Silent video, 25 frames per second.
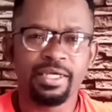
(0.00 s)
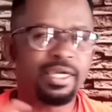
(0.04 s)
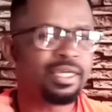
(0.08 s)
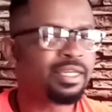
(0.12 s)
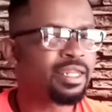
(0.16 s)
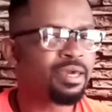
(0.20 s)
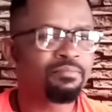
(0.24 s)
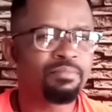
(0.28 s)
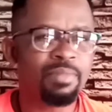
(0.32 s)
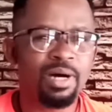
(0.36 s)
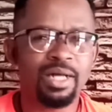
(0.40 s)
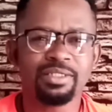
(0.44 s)

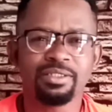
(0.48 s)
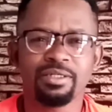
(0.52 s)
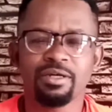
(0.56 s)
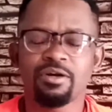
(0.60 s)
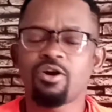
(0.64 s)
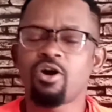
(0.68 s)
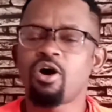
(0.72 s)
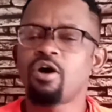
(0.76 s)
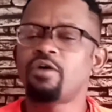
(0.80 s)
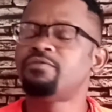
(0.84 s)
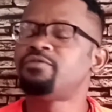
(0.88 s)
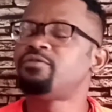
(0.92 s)
In a
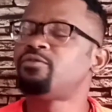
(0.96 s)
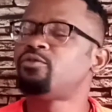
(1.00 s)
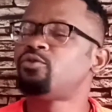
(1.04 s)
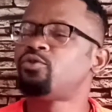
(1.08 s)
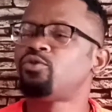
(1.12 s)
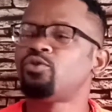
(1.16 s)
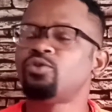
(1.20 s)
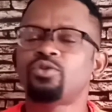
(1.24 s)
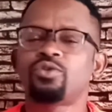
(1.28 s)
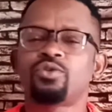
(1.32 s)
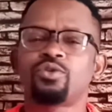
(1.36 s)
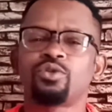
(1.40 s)
matter of
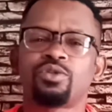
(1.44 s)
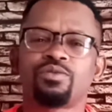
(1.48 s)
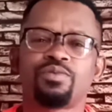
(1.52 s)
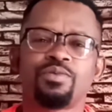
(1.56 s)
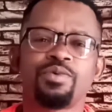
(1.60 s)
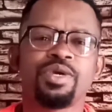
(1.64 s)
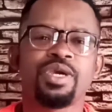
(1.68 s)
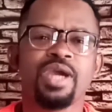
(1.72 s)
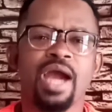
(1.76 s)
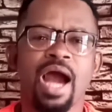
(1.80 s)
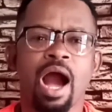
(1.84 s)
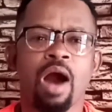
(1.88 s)
2 to
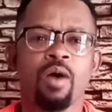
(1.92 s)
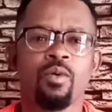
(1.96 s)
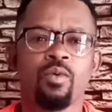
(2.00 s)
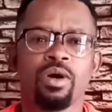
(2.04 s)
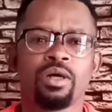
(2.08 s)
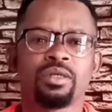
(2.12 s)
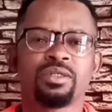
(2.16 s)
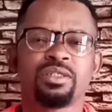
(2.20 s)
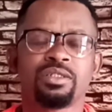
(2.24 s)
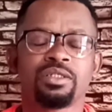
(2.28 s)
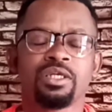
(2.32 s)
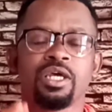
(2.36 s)
3
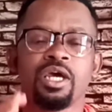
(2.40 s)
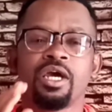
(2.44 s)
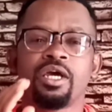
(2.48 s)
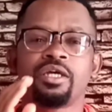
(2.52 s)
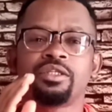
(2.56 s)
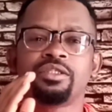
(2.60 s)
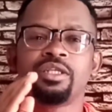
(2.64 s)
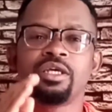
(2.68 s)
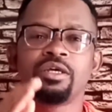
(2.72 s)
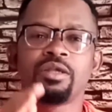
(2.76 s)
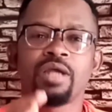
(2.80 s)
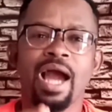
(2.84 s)
hours,
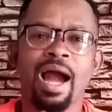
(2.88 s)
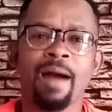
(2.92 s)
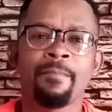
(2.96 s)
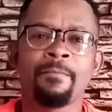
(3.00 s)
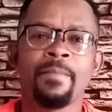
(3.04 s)
the